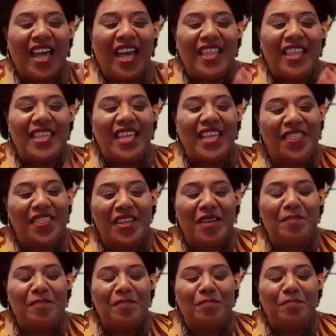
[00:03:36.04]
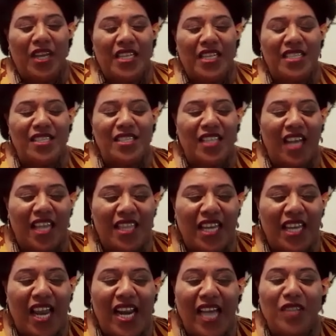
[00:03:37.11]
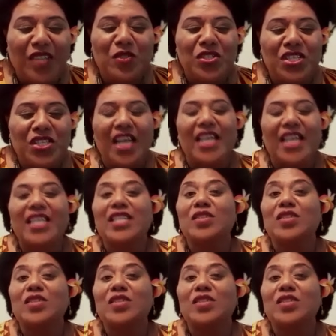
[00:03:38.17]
The other point that I like to share is